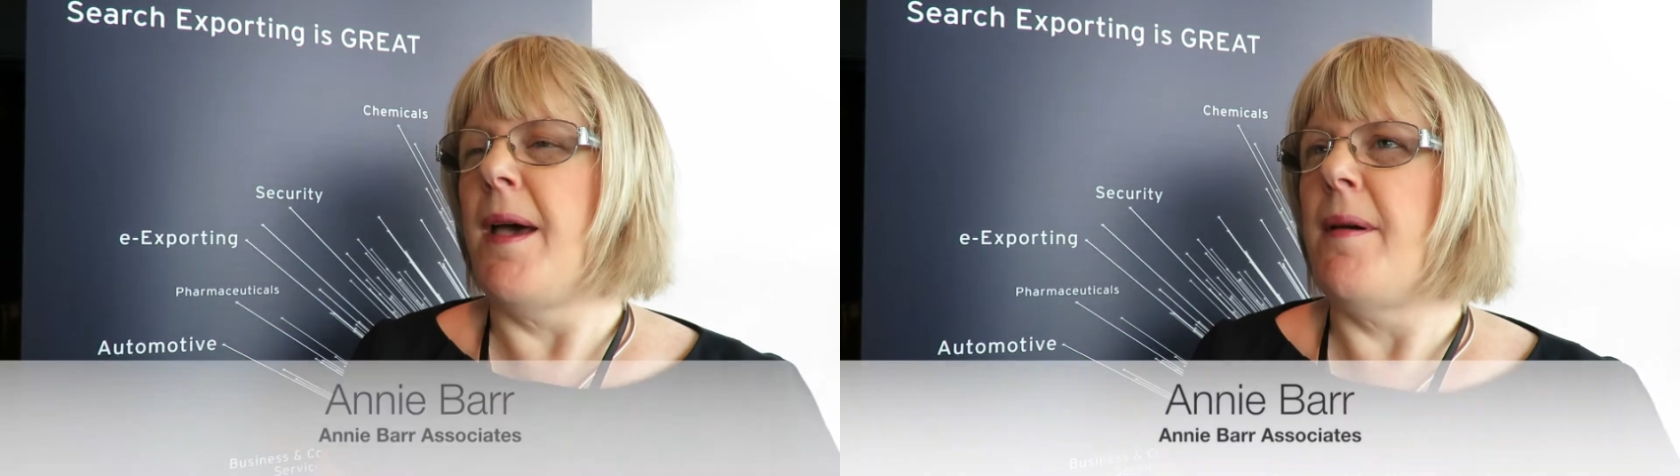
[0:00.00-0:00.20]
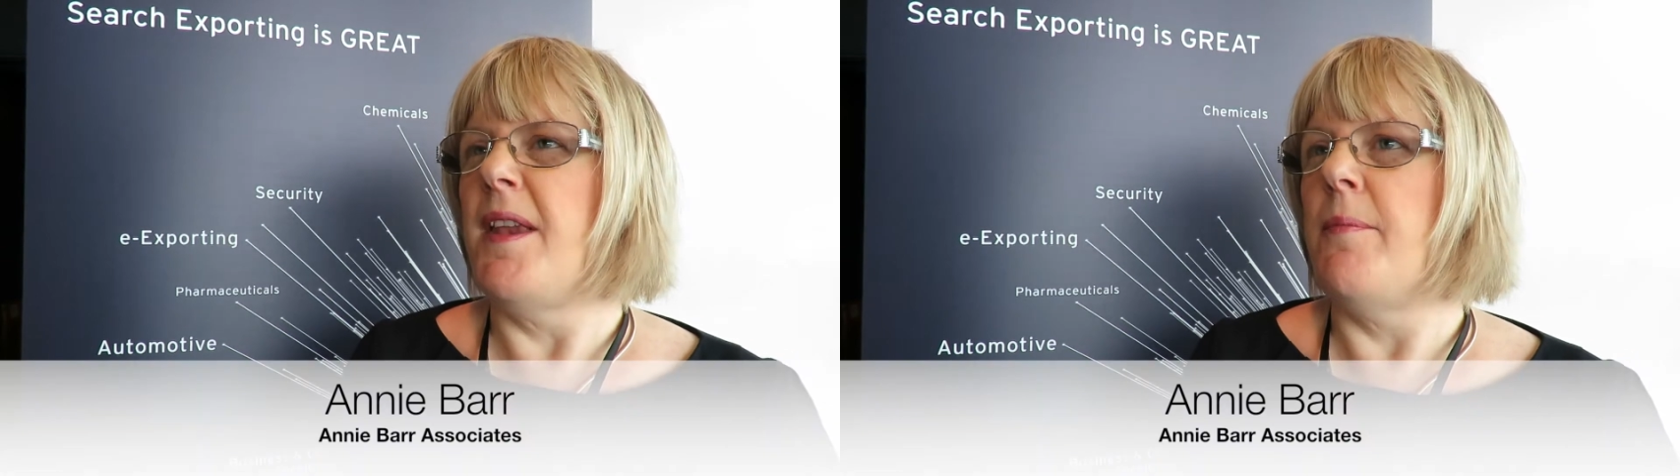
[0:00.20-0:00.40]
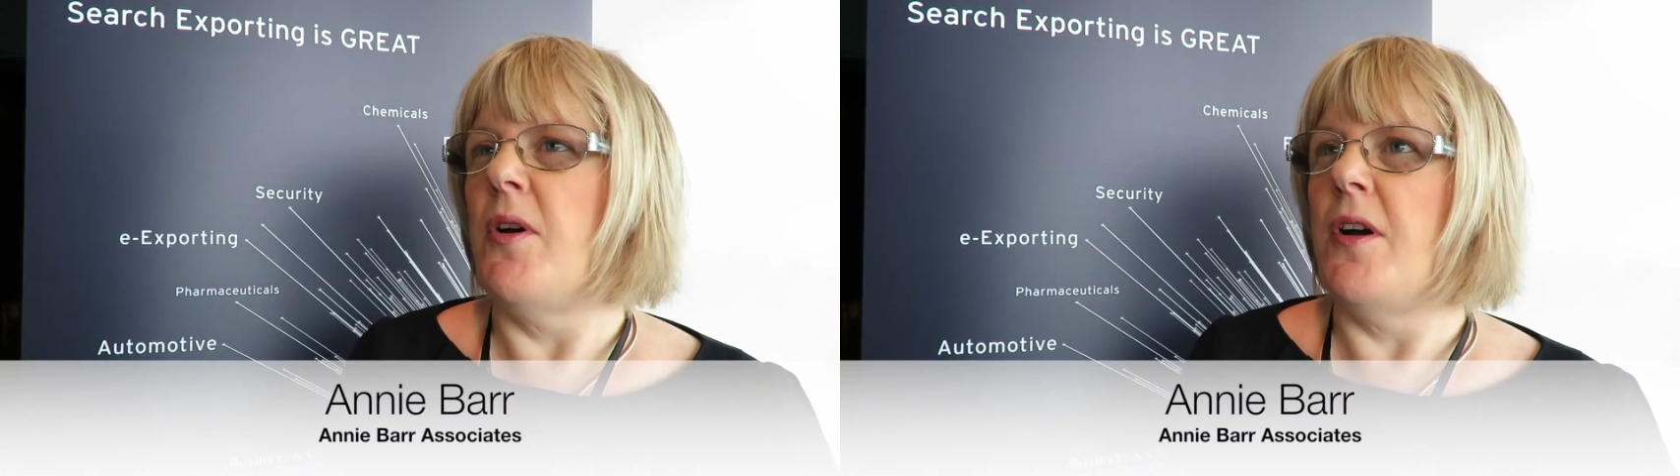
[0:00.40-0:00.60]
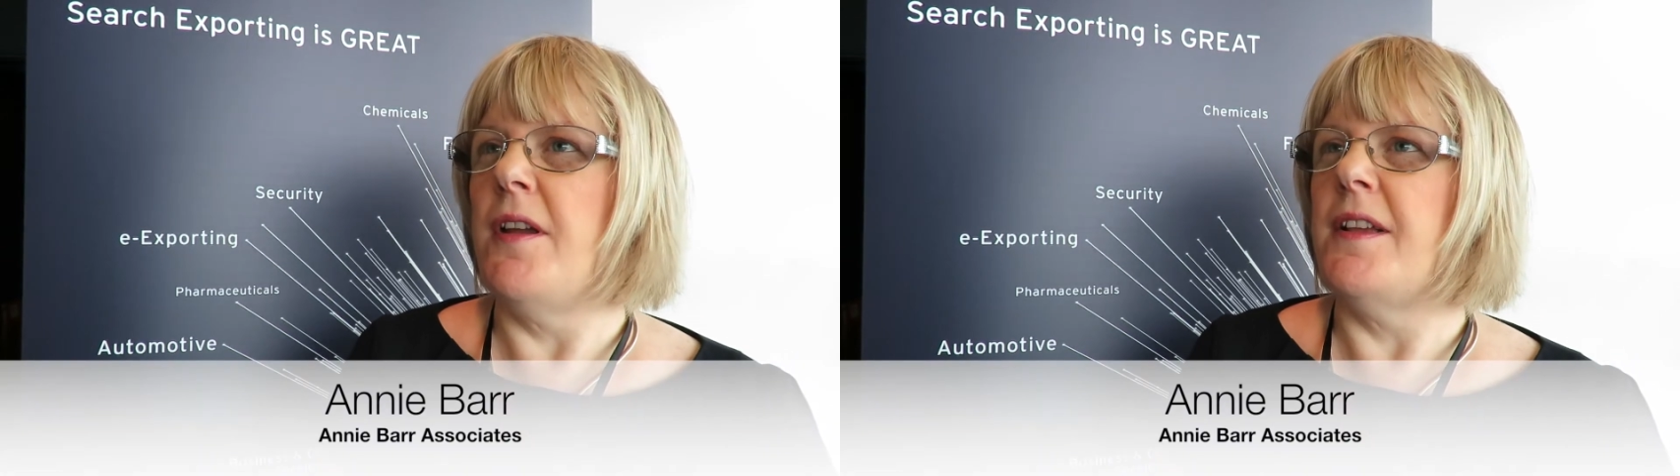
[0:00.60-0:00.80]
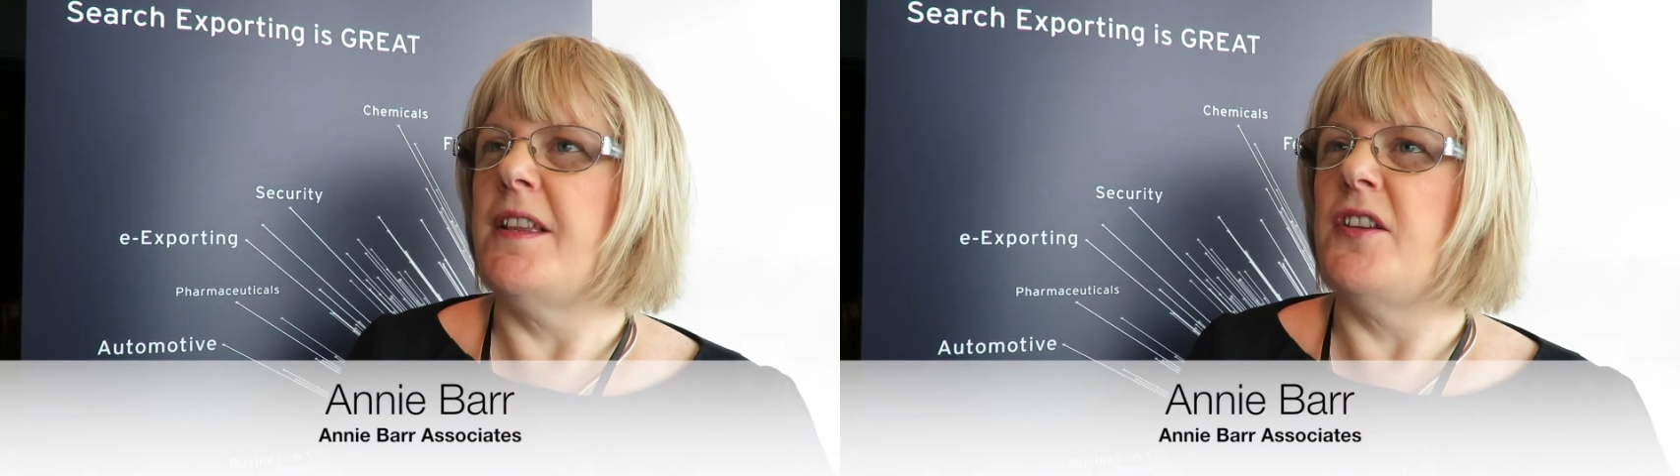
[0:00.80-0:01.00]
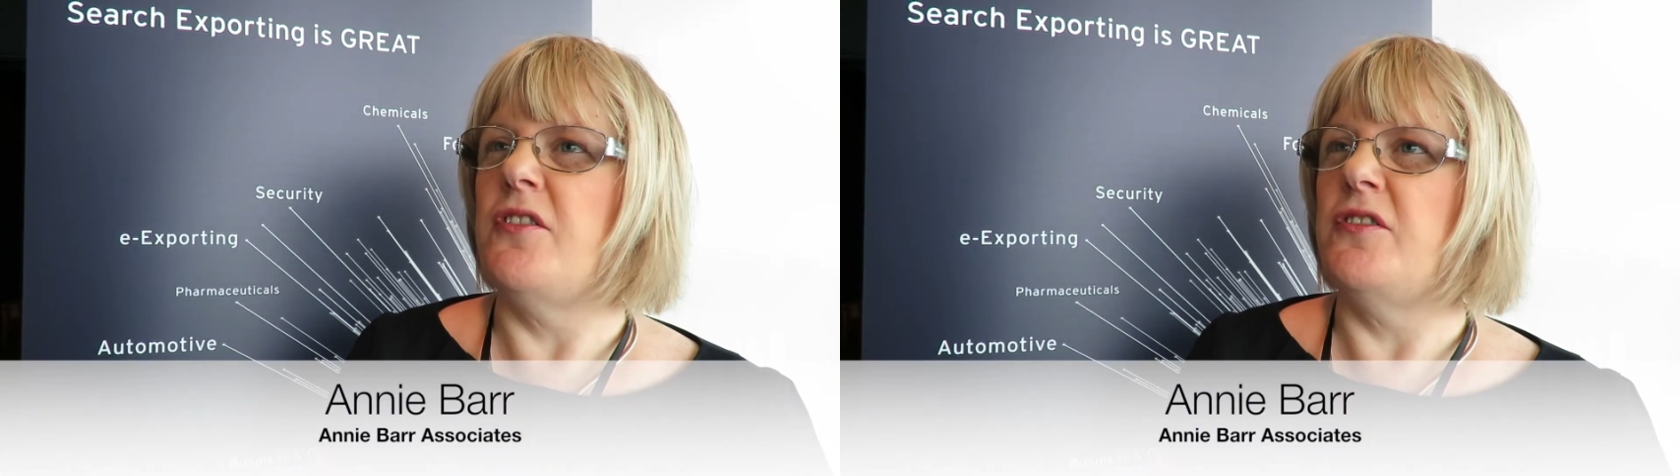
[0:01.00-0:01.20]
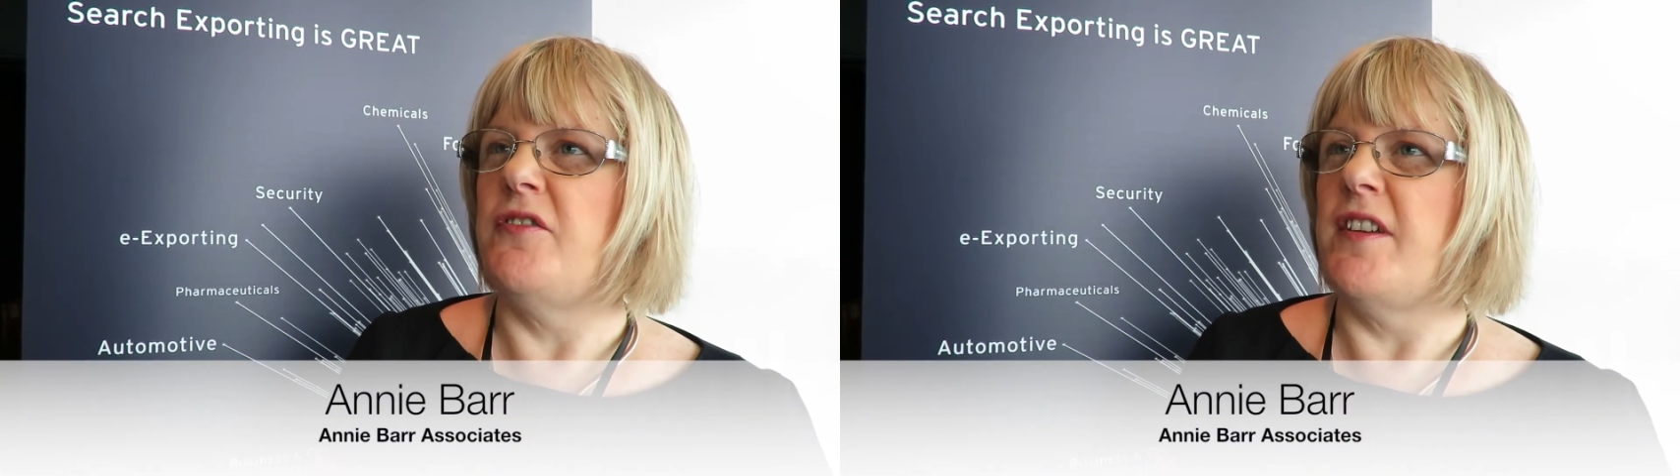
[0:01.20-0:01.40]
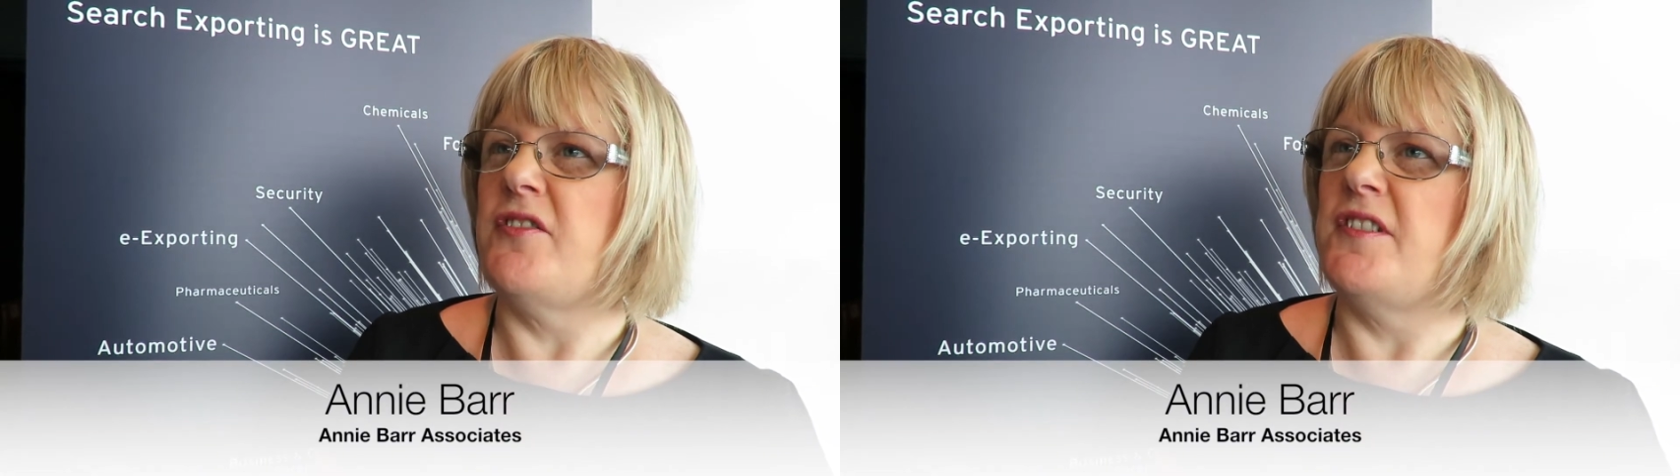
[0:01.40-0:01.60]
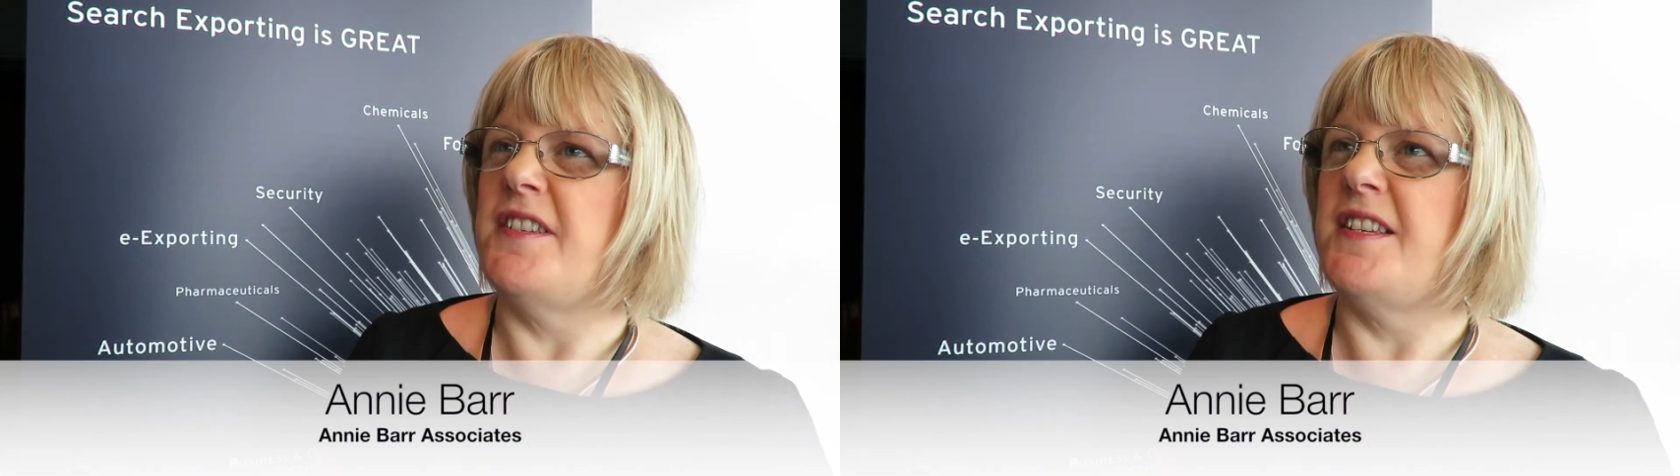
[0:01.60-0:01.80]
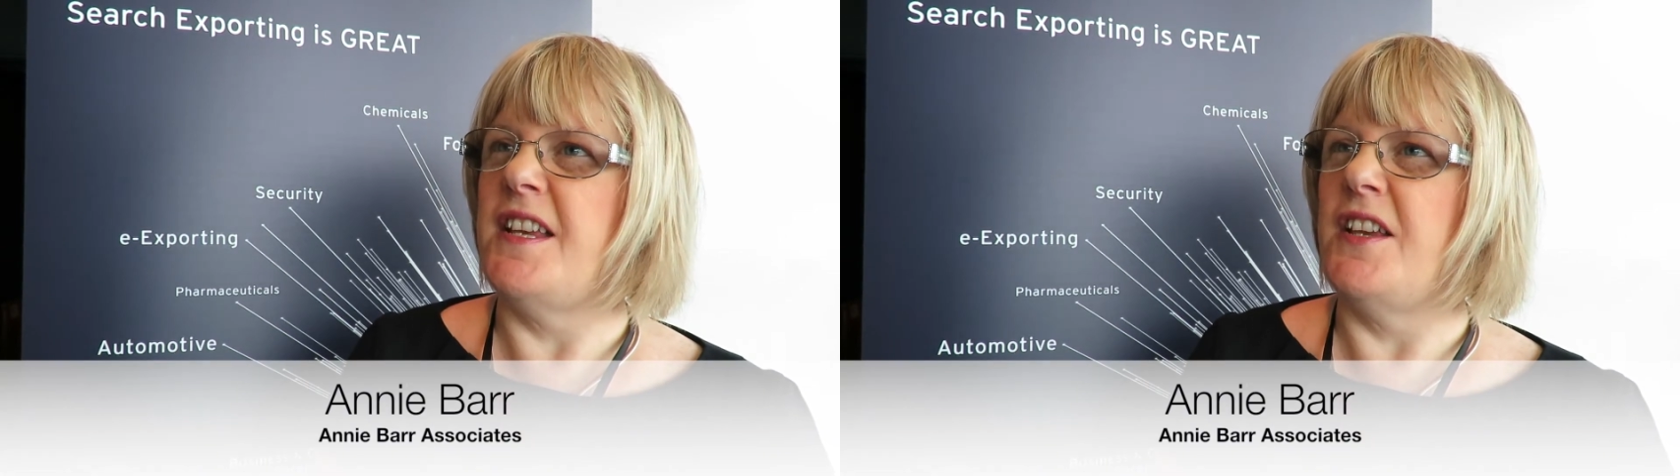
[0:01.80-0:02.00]
I'm Annie Barr, Clinical Director and
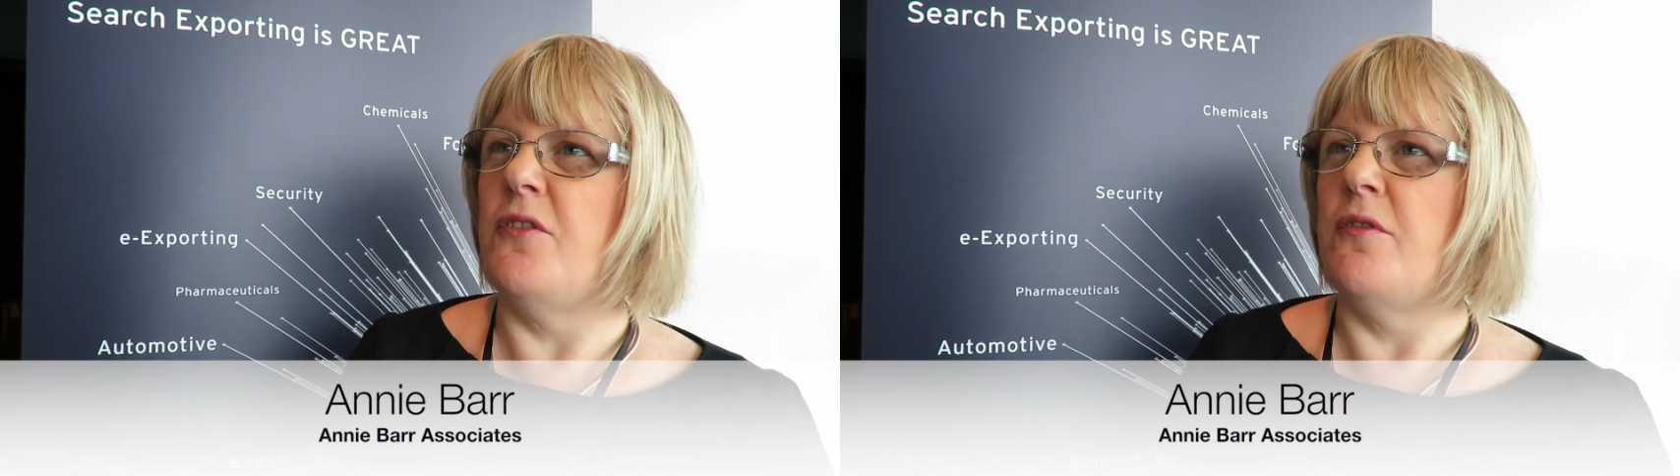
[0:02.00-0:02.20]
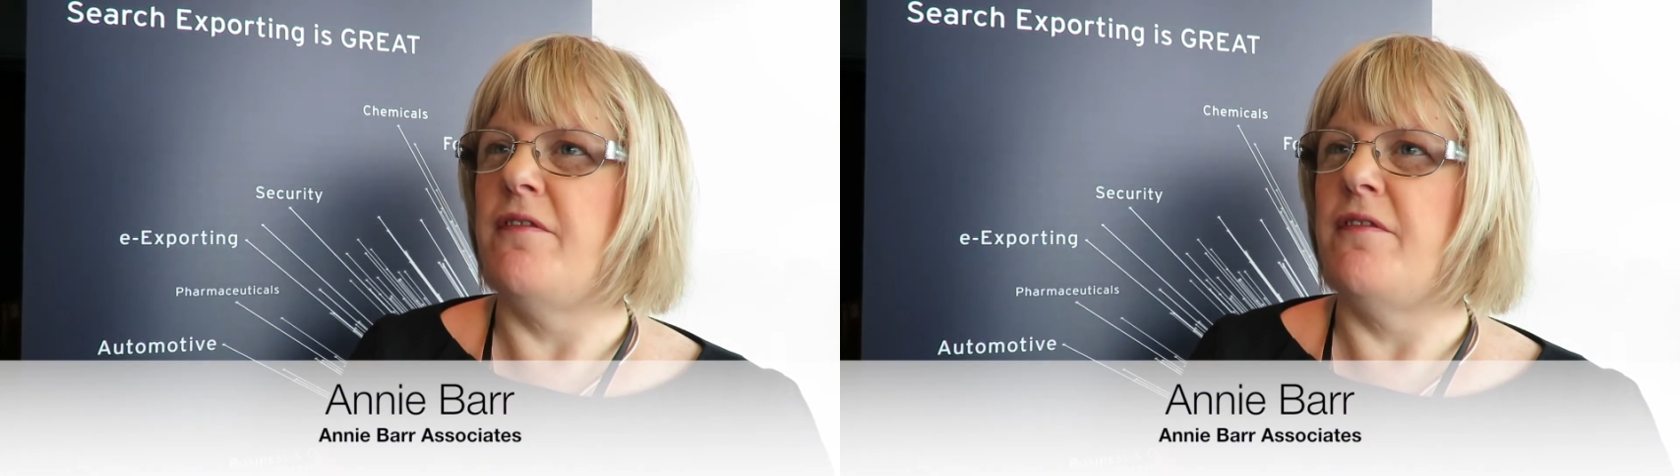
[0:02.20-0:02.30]
CEO